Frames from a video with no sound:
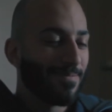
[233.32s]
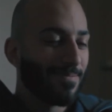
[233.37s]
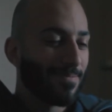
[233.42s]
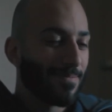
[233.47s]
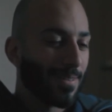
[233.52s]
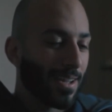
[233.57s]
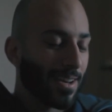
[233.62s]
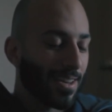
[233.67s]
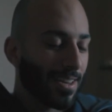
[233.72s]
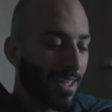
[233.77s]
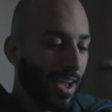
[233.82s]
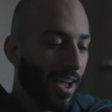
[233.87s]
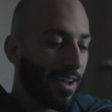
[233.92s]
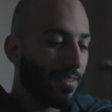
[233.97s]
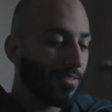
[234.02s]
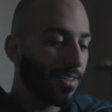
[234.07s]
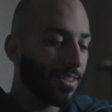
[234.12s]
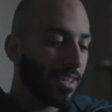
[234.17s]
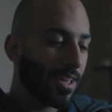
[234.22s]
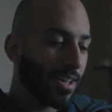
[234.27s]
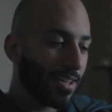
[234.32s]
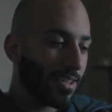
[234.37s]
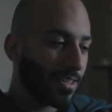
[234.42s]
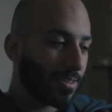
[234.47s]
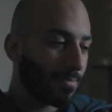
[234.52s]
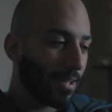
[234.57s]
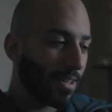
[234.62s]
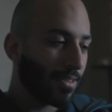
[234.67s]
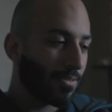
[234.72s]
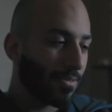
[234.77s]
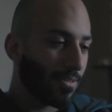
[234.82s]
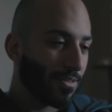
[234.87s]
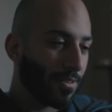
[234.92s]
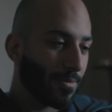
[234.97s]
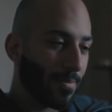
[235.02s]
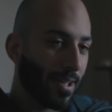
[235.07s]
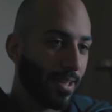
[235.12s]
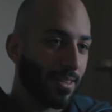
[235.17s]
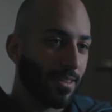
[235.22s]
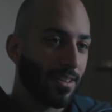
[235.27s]
But yeah, every day is spent with
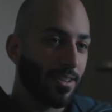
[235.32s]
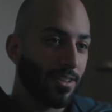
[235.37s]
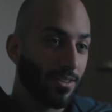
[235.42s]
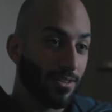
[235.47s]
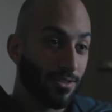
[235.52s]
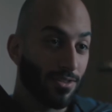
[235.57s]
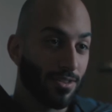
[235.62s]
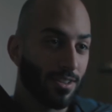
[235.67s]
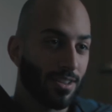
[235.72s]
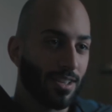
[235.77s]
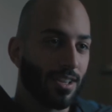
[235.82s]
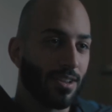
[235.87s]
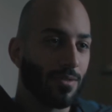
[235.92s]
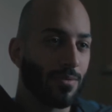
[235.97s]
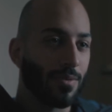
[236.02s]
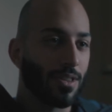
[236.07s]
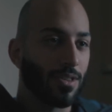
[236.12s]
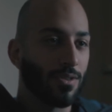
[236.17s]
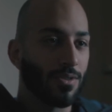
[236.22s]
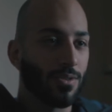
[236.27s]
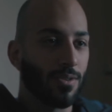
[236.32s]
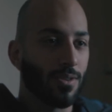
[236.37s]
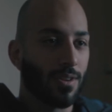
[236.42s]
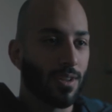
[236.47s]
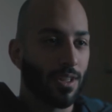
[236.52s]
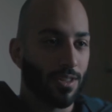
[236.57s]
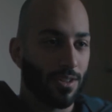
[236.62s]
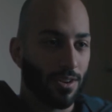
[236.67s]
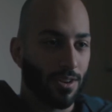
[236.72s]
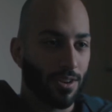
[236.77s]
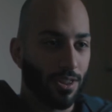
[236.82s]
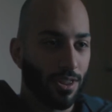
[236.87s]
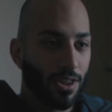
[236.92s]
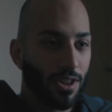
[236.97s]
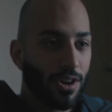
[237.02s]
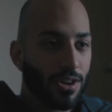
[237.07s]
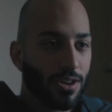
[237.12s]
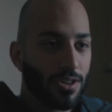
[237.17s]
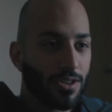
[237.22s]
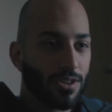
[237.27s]
Romanda. Usually we do either
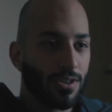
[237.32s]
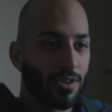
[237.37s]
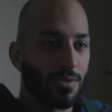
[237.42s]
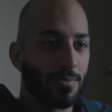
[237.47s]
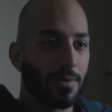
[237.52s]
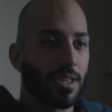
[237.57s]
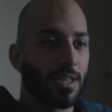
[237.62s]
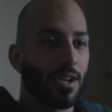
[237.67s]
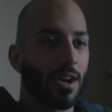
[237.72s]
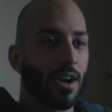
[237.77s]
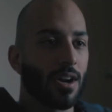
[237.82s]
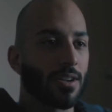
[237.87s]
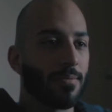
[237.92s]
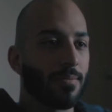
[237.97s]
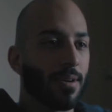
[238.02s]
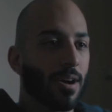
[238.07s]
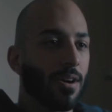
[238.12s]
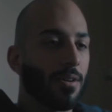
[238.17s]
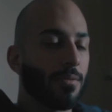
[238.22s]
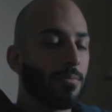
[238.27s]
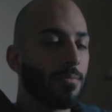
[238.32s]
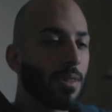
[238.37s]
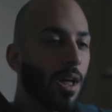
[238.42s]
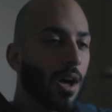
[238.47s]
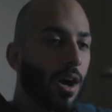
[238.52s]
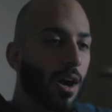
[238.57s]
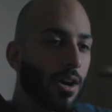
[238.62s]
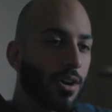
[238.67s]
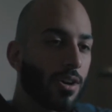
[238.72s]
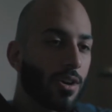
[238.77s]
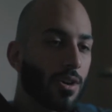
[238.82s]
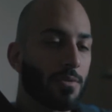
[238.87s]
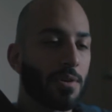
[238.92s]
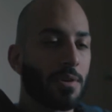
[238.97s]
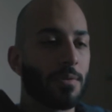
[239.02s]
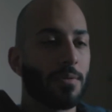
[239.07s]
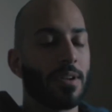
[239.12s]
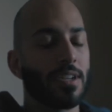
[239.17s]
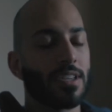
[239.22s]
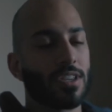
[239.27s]
looks, or we talk about a blog, or
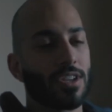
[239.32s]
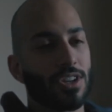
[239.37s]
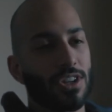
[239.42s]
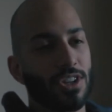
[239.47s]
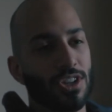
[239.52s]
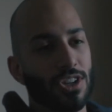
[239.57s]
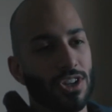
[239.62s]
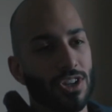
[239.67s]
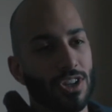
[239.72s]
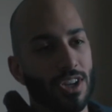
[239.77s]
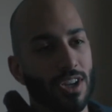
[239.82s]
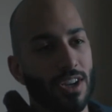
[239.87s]
we research